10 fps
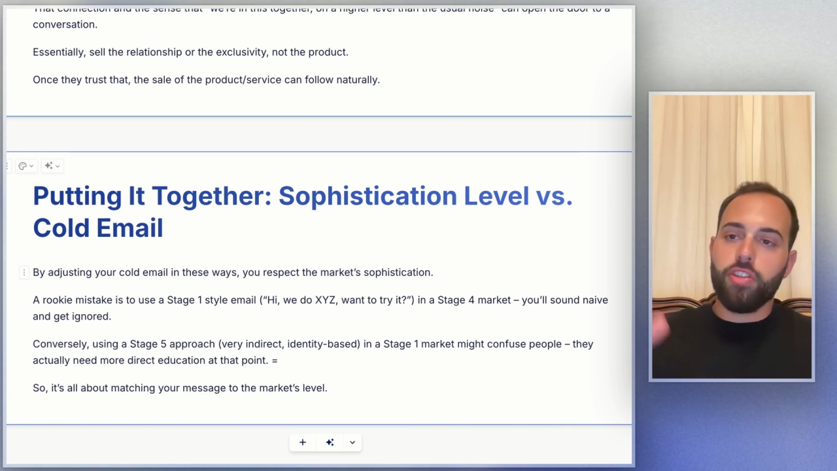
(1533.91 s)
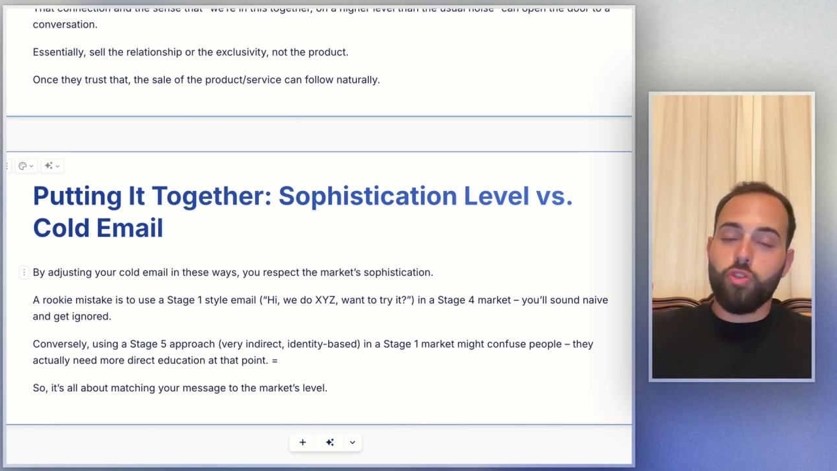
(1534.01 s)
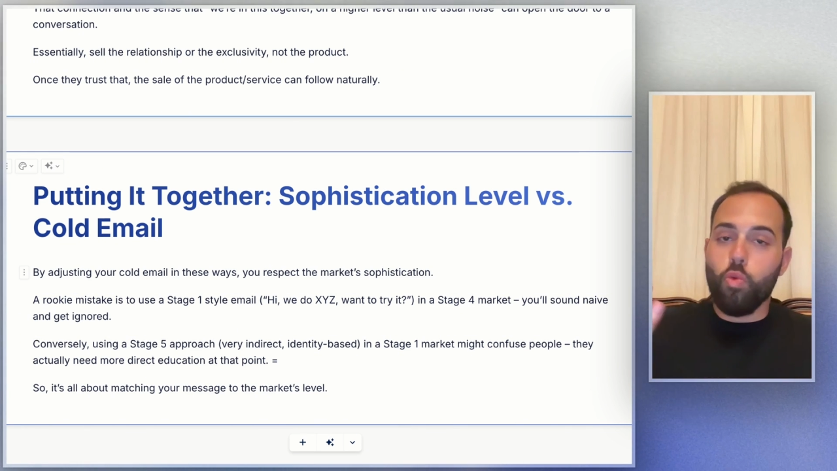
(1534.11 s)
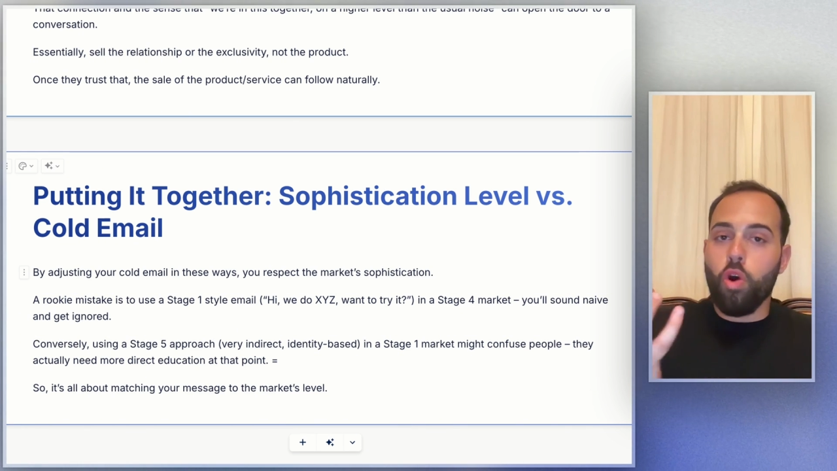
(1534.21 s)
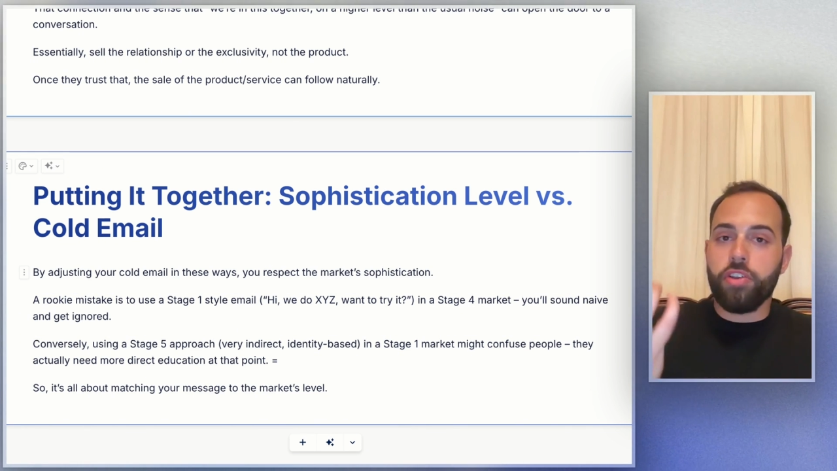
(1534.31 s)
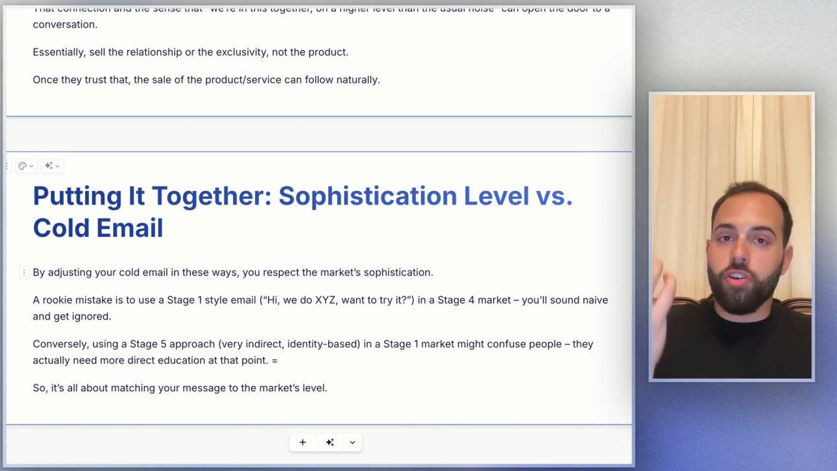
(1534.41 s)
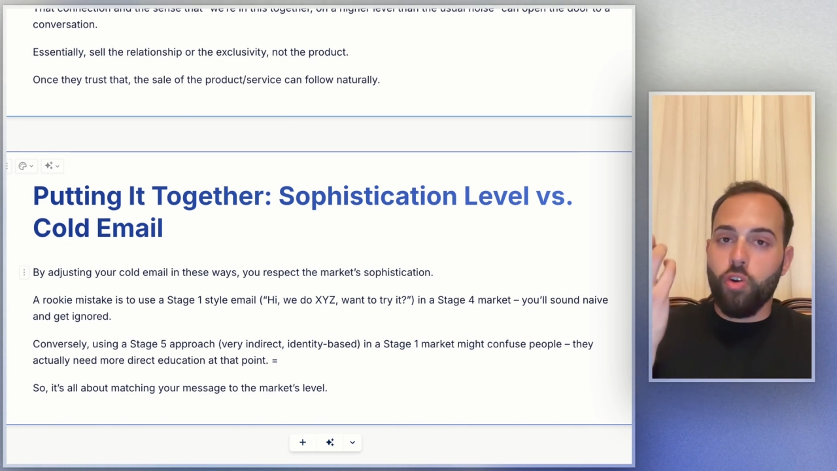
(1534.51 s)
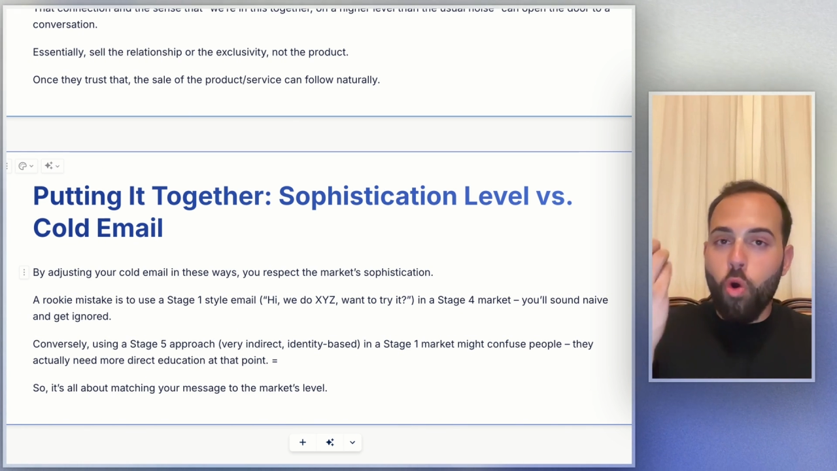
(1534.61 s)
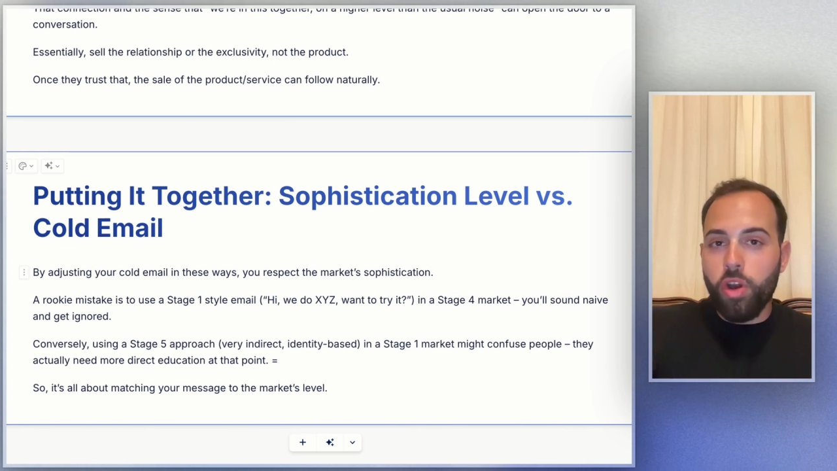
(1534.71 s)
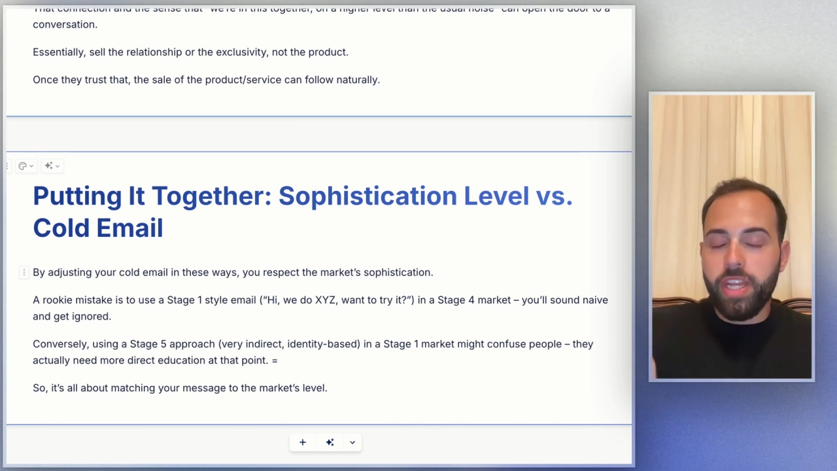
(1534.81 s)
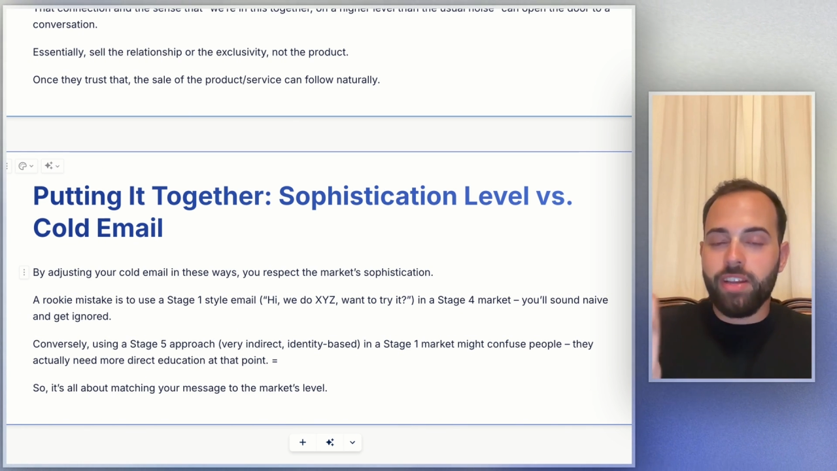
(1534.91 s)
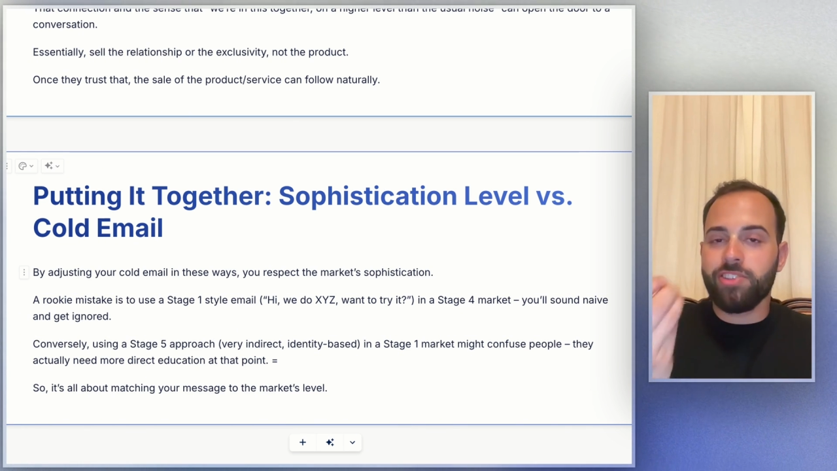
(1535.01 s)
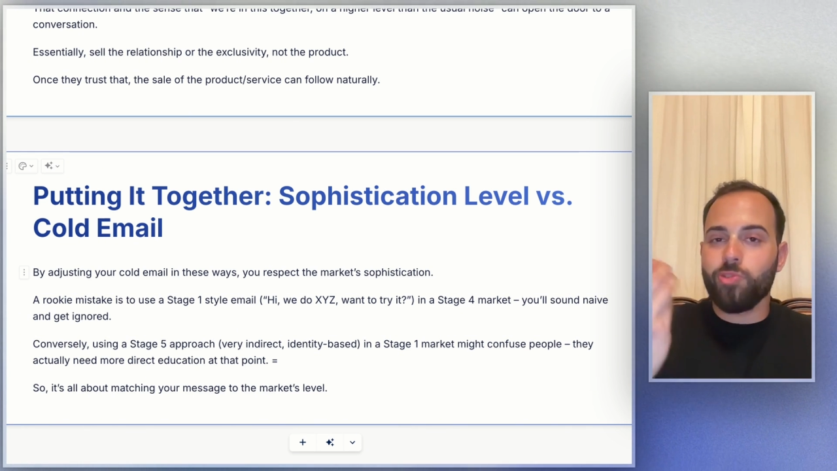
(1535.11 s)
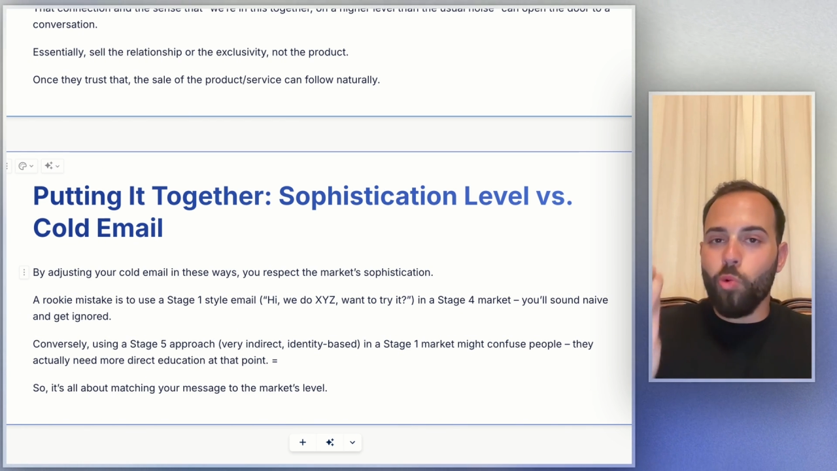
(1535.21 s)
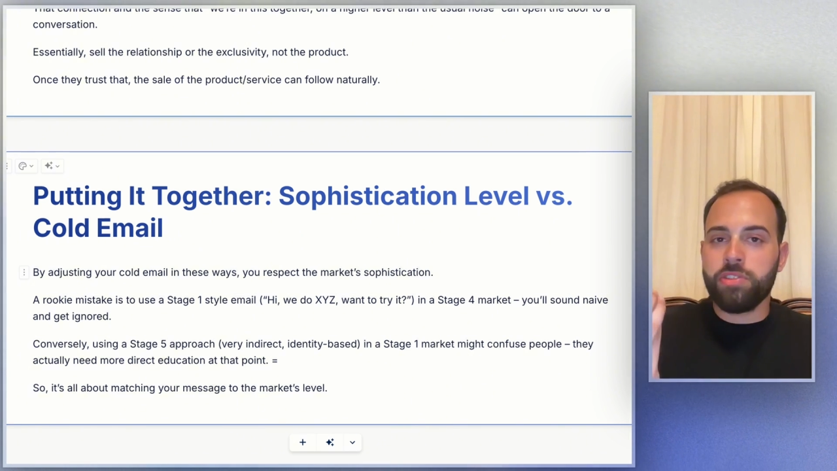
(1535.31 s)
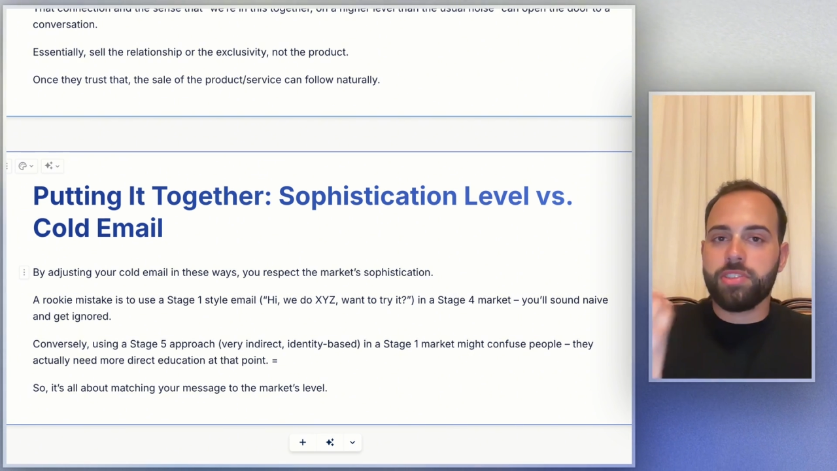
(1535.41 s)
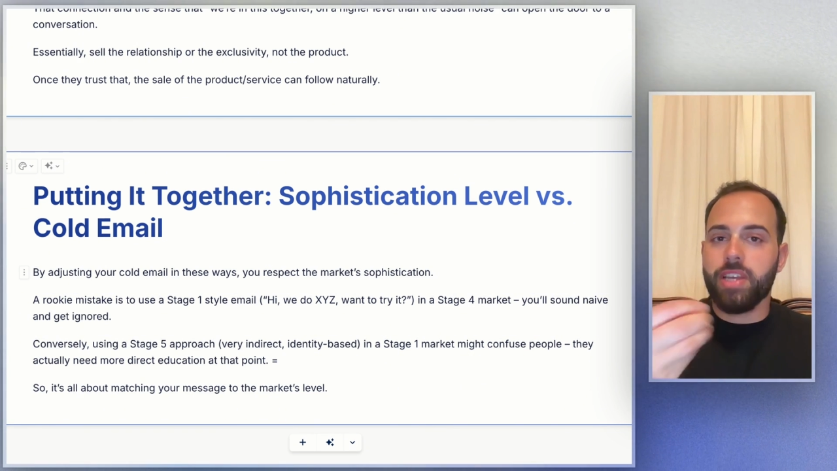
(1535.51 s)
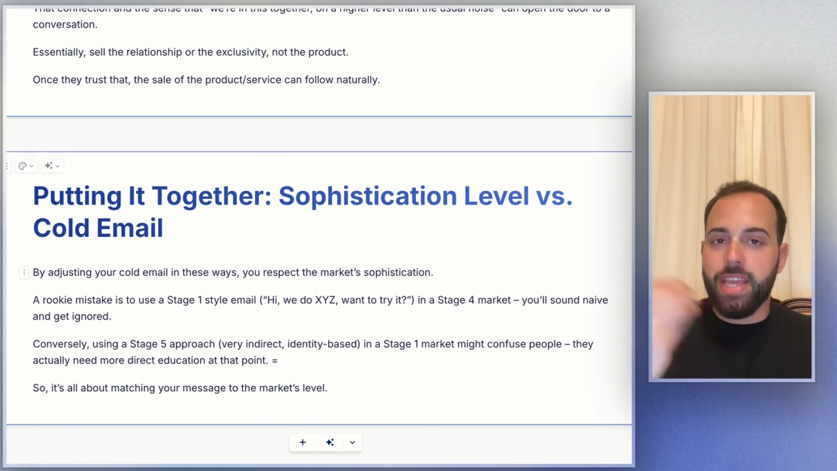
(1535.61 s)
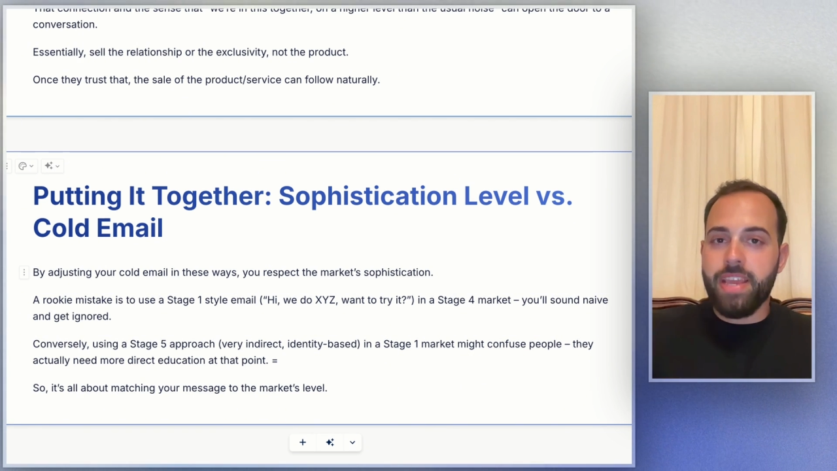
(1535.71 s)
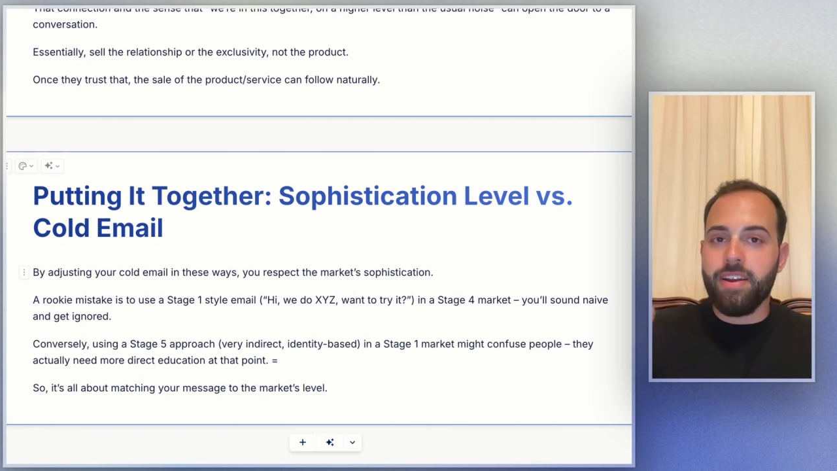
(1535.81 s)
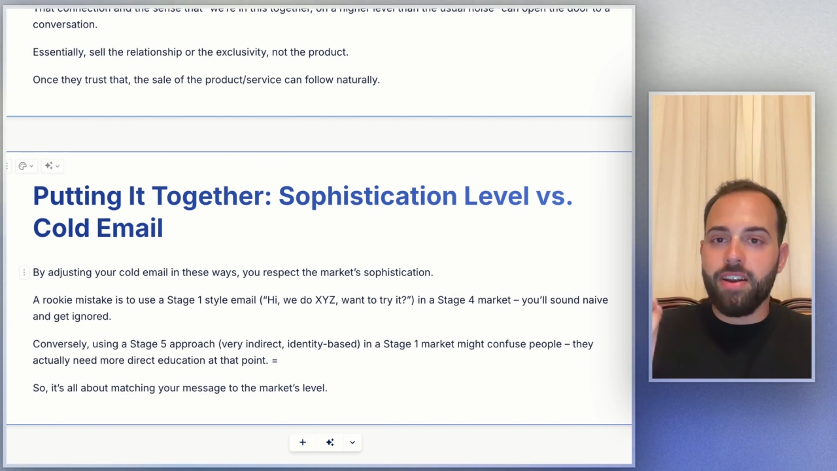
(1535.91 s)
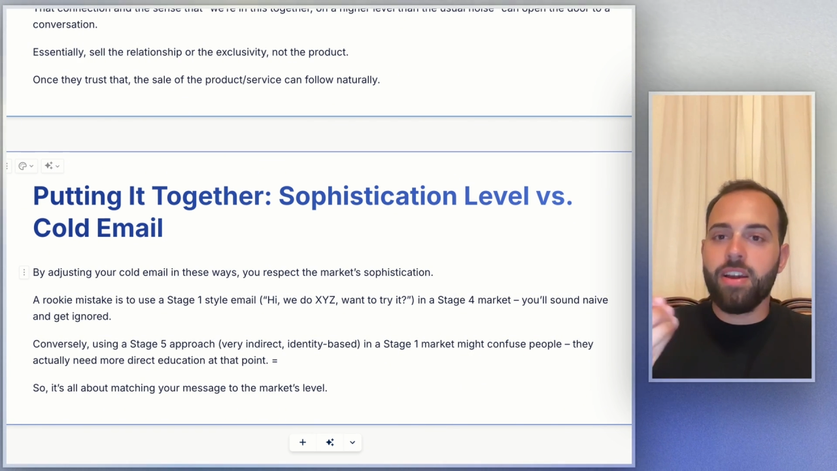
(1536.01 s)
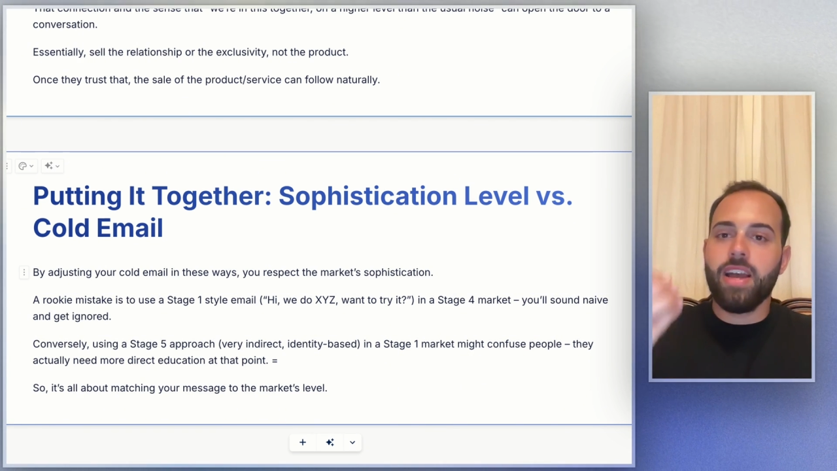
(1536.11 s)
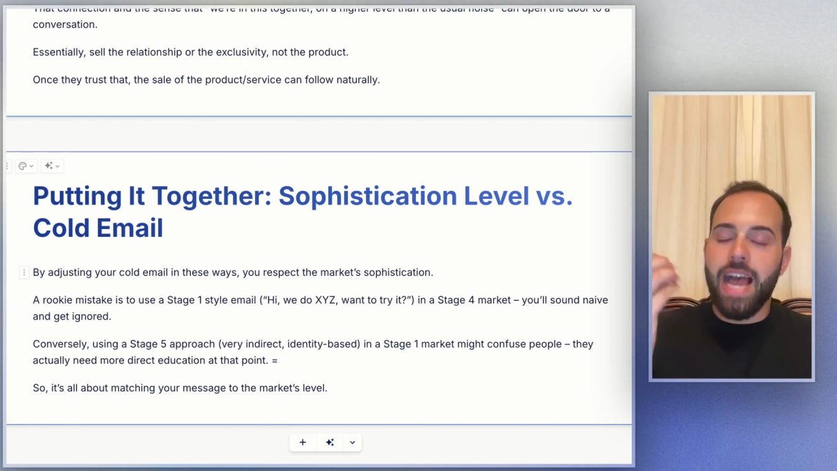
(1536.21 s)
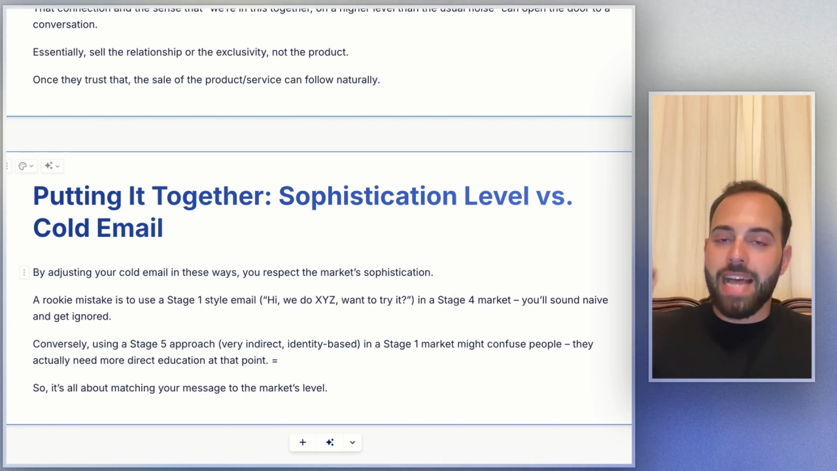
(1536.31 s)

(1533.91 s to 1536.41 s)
to what your audience wants to hear